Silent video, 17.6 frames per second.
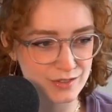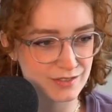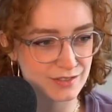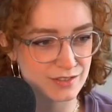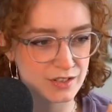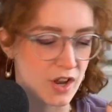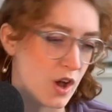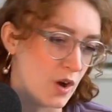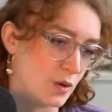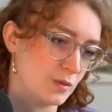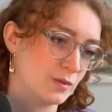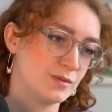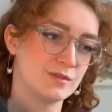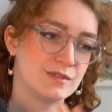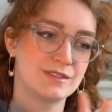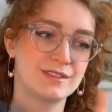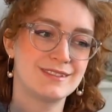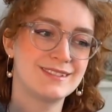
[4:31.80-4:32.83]
no.
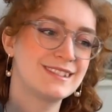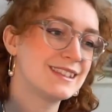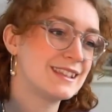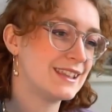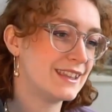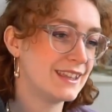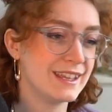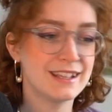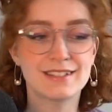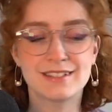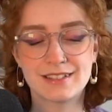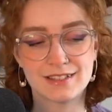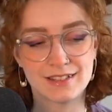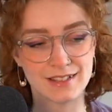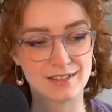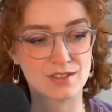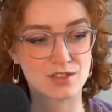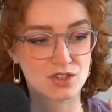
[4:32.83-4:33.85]
This
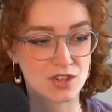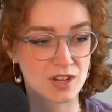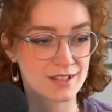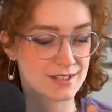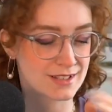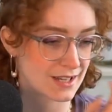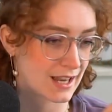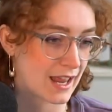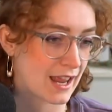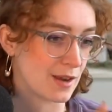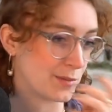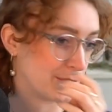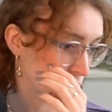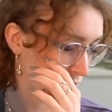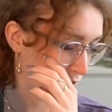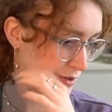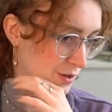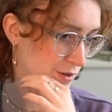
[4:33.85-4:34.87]
is just an animal,
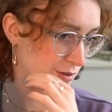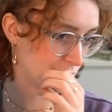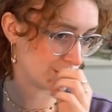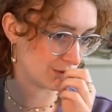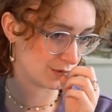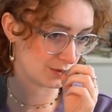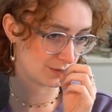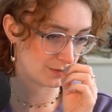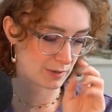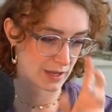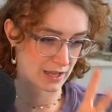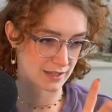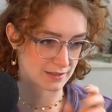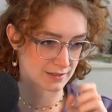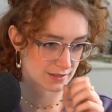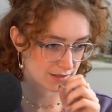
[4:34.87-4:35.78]
so pass.